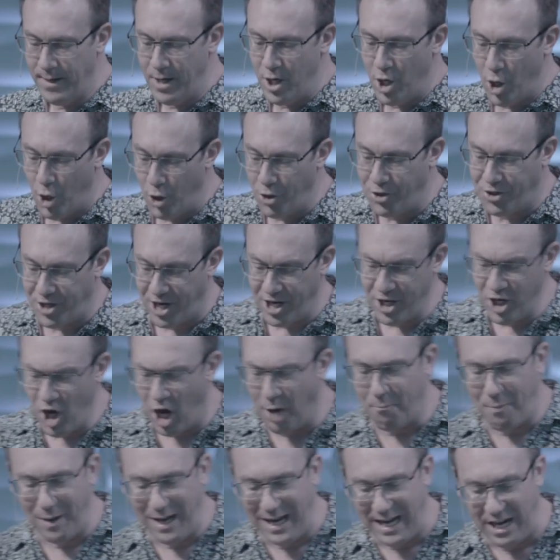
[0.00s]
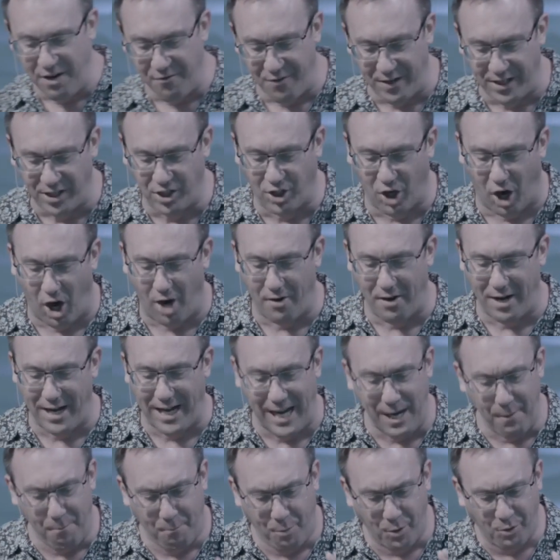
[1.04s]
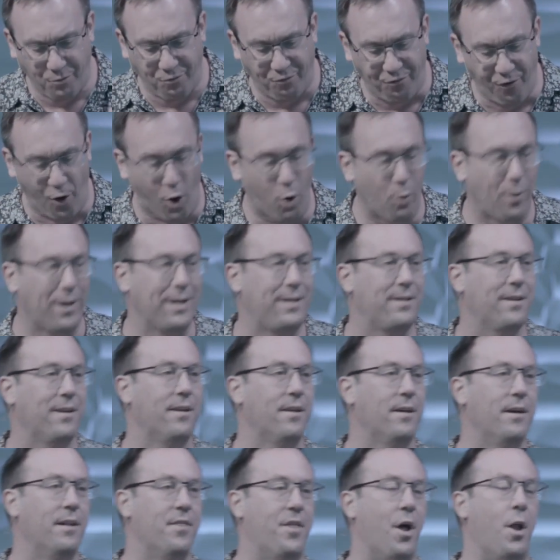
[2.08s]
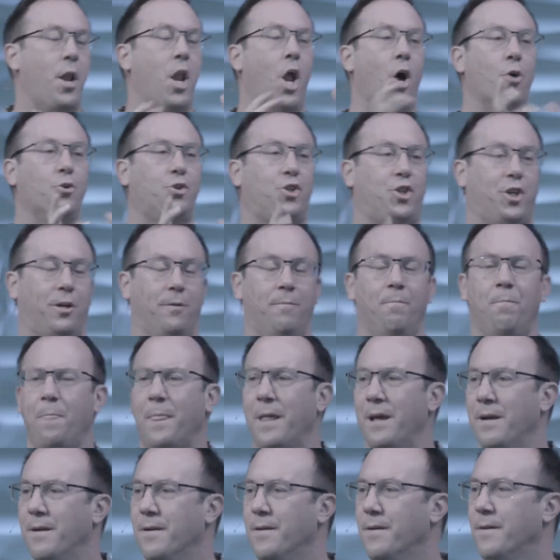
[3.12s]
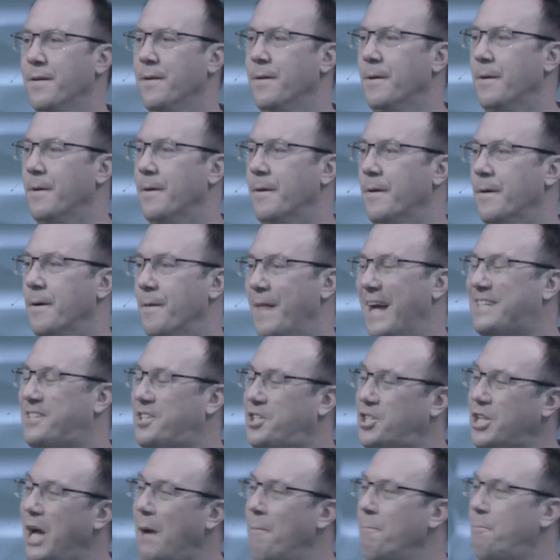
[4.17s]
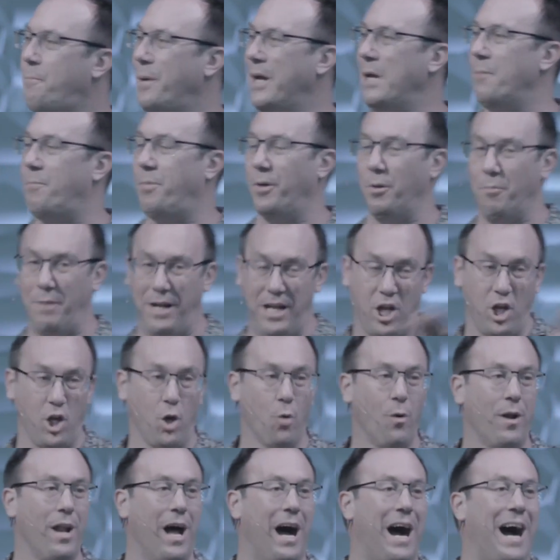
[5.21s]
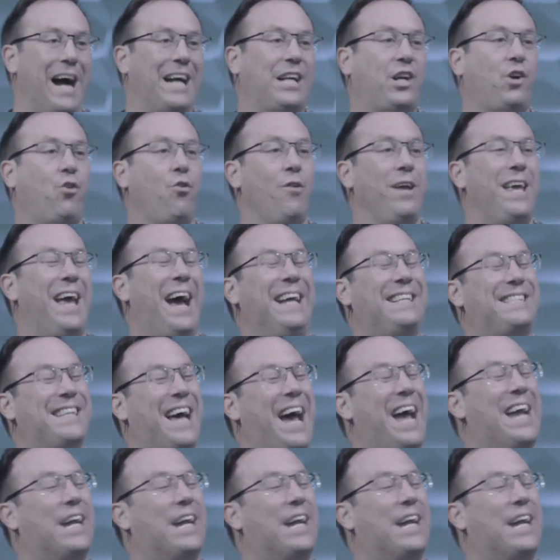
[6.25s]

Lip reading: who did not believe in God. And he put forward the notion that some people, meaning you and I, create a